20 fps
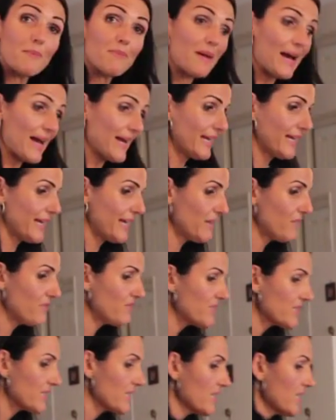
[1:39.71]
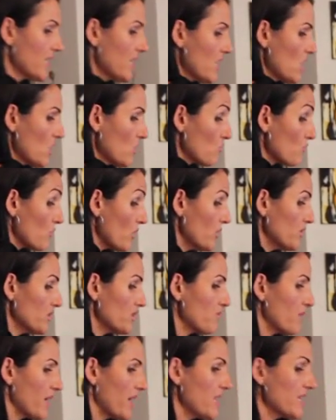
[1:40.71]
bay leaves,
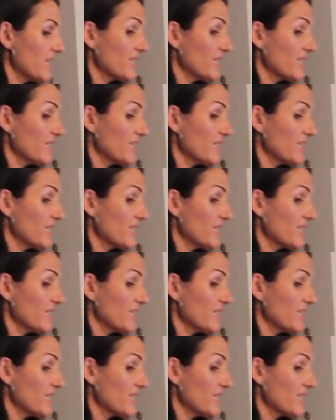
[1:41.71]
rosemary.